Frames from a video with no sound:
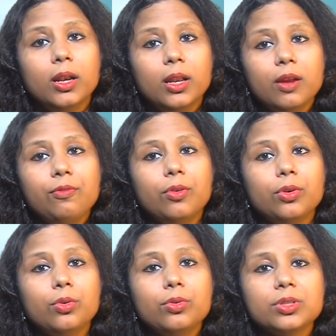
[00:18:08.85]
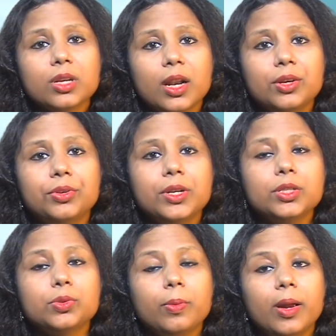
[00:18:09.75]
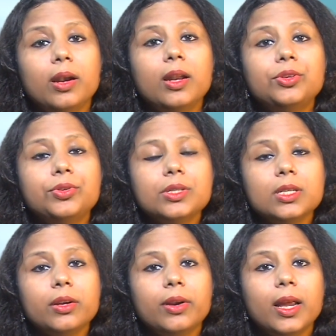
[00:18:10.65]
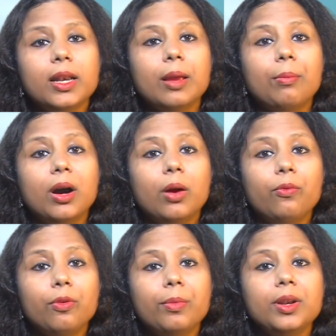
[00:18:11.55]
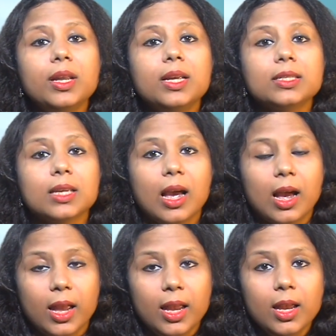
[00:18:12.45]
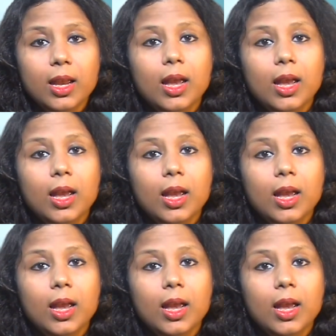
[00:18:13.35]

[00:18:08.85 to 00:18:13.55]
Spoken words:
Therefore, those countries where literacy rate among women is high,